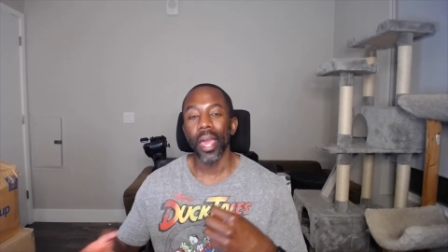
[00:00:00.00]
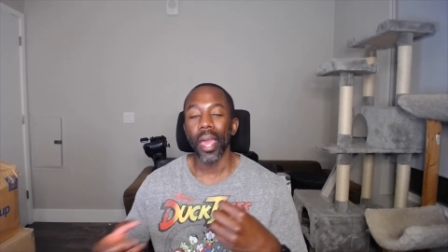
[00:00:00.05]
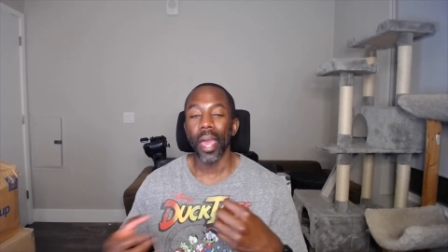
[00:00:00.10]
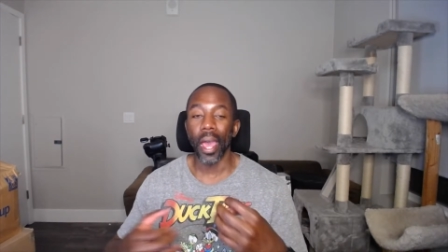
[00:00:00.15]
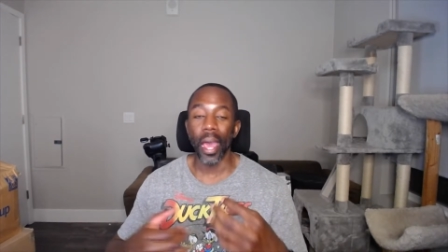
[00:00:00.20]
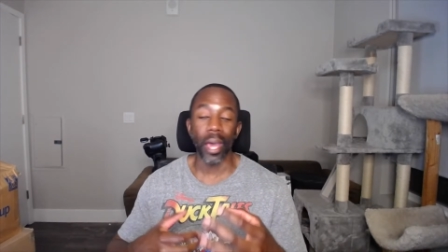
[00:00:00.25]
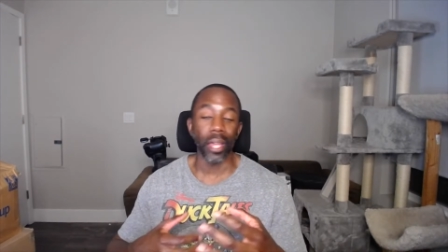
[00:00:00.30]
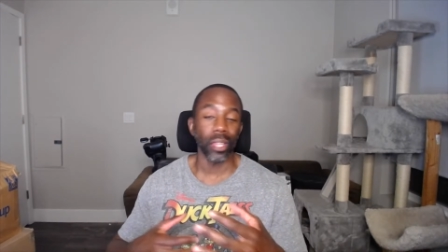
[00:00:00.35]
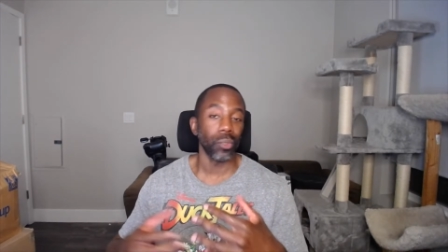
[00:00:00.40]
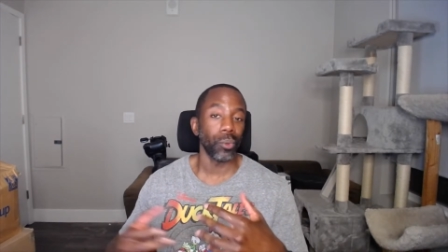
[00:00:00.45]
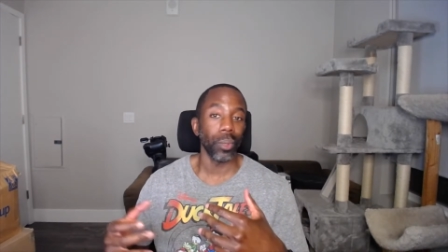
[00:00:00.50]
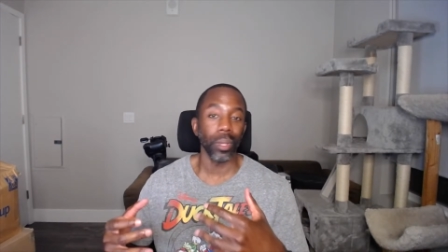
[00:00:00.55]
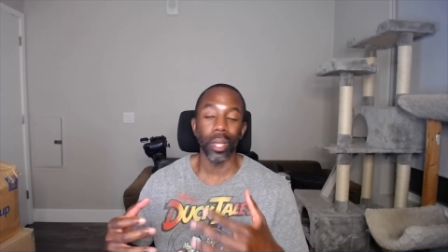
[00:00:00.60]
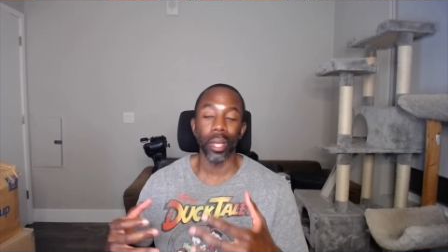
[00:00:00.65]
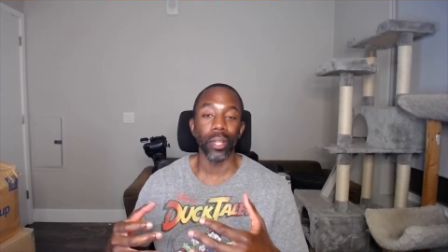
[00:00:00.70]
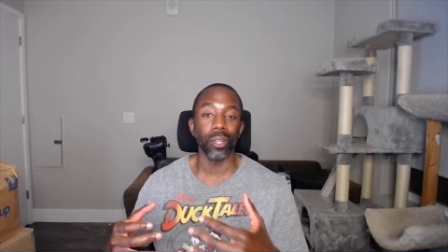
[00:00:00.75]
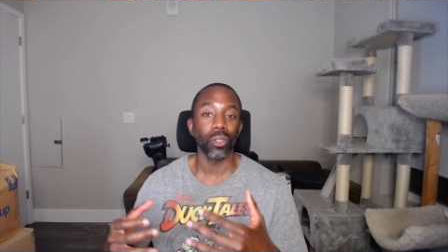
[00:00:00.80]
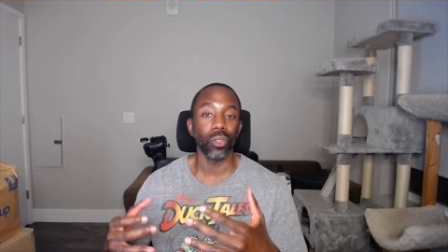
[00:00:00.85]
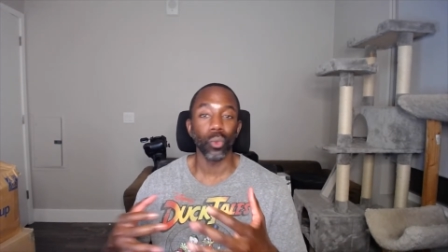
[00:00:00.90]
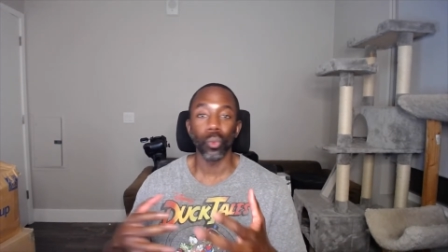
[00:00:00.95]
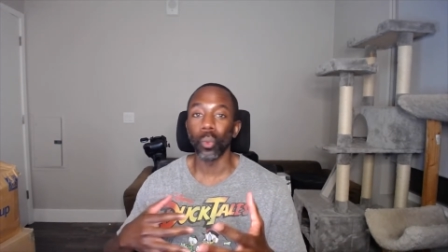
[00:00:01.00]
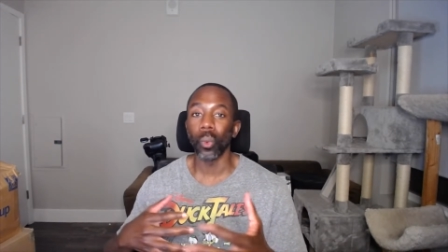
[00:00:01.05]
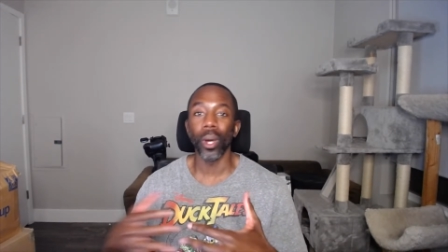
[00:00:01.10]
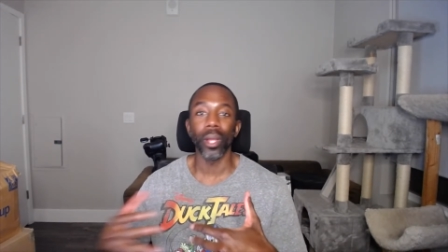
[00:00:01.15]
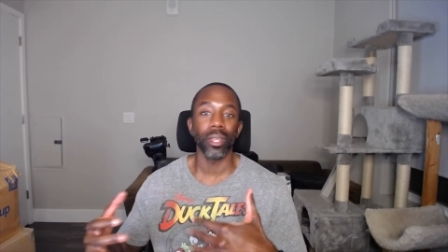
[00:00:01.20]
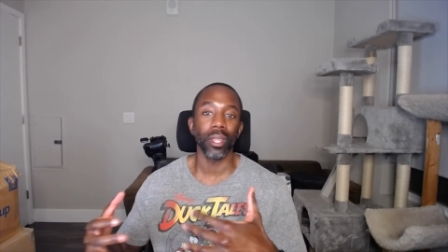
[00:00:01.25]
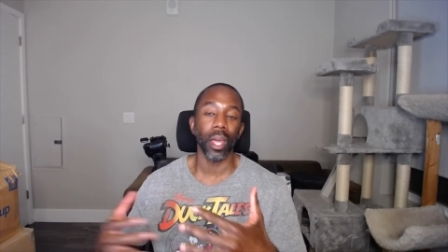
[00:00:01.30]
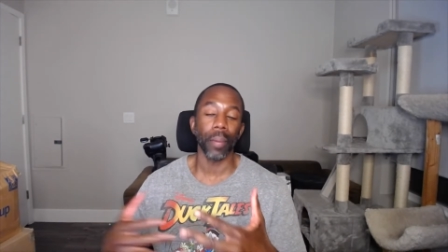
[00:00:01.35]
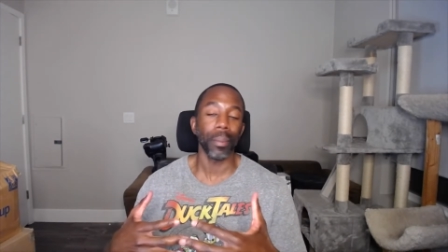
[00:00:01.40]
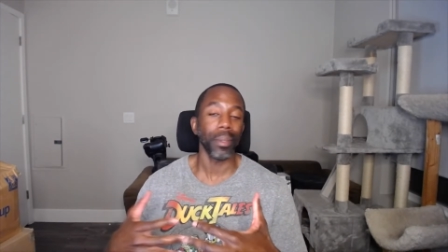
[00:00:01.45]
as it relates to what
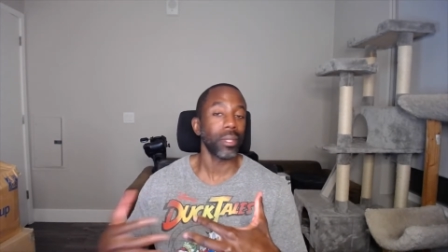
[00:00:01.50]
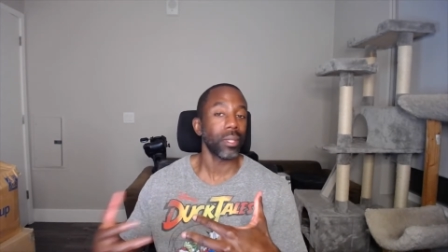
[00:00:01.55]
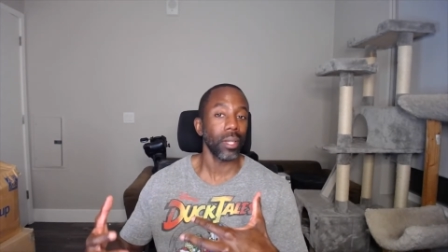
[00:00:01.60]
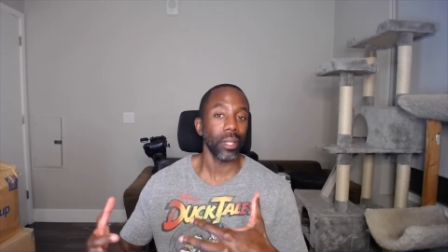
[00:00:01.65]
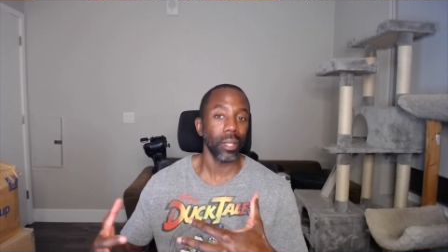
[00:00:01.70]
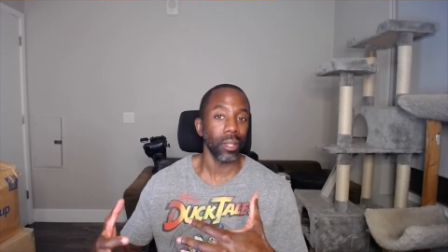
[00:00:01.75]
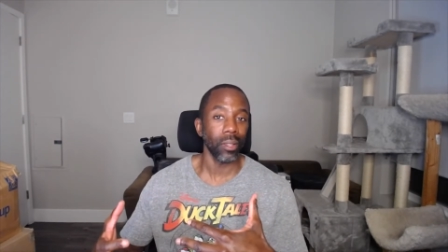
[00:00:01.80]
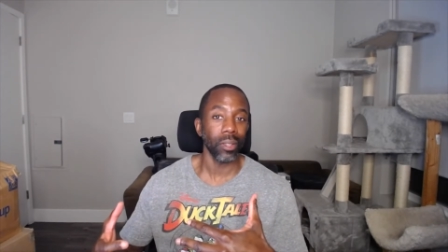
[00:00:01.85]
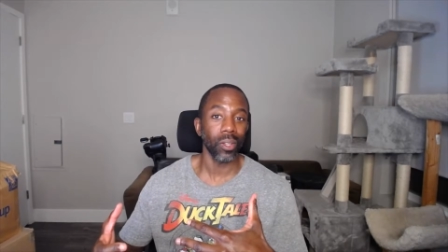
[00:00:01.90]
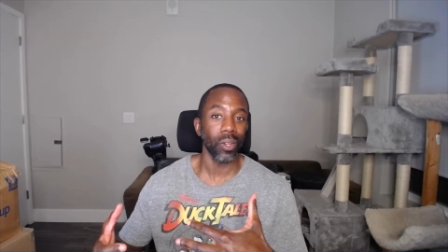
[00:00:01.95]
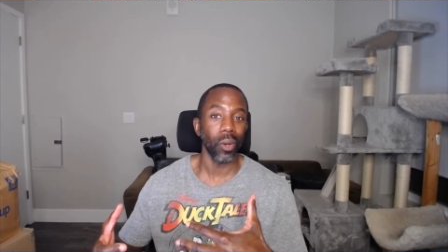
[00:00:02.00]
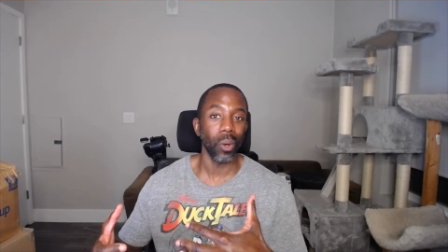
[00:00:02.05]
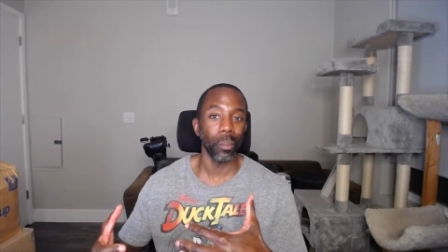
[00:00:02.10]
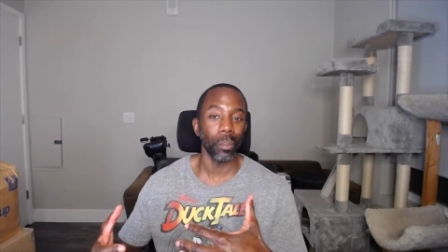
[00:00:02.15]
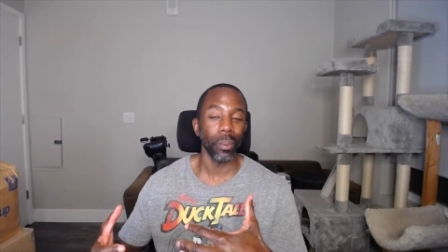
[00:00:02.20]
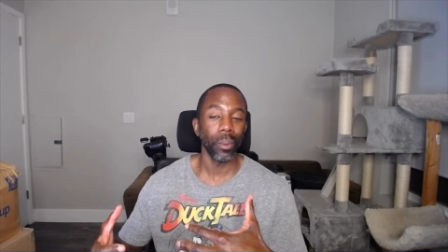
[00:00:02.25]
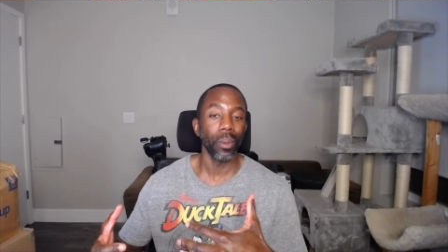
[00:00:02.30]
type of telescope